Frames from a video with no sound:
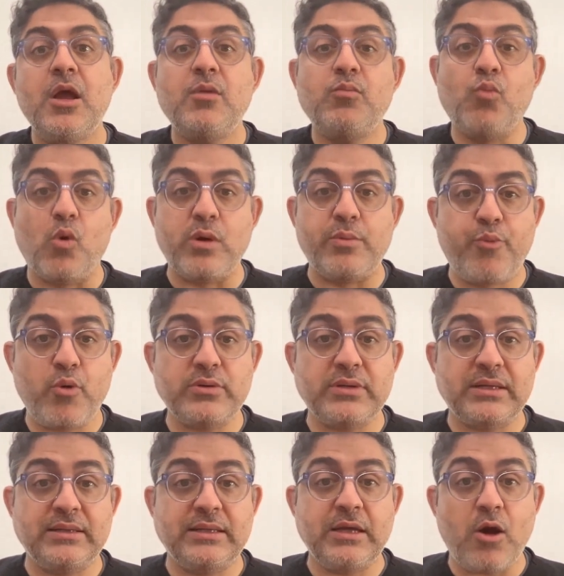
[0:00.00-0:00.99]
More
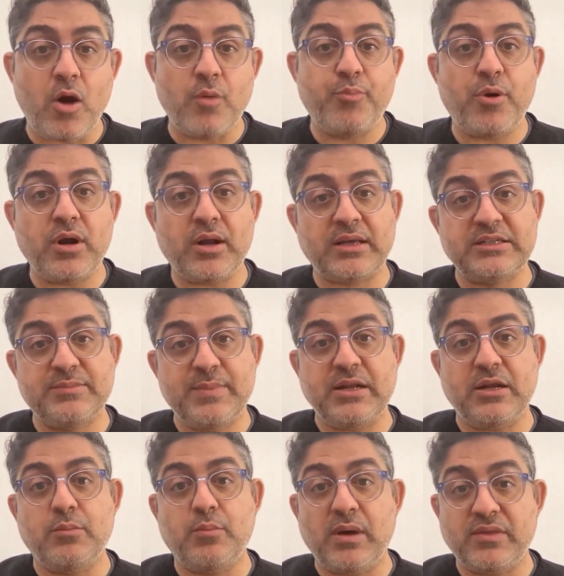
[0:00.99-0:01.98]
importantly, our product is made
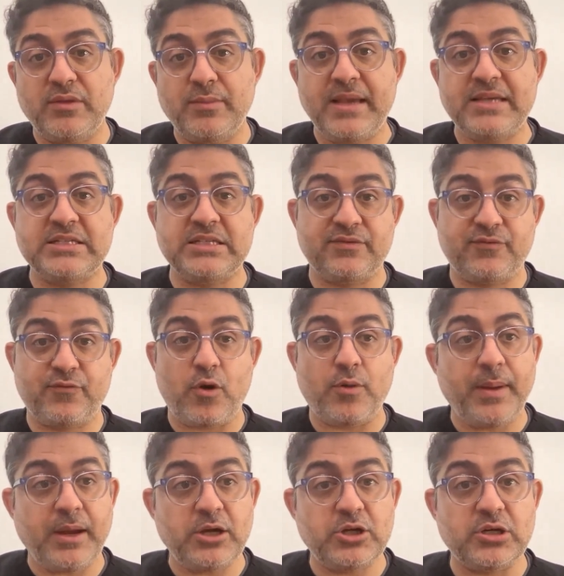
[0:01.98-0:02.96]
on a monthly basis for our
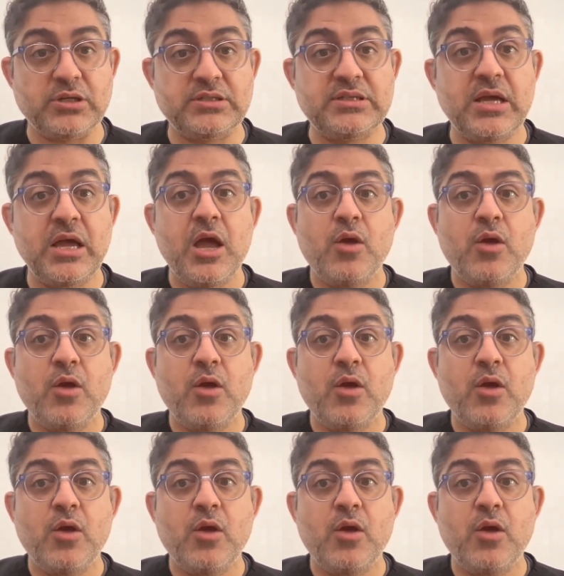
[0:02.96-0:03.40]
patients,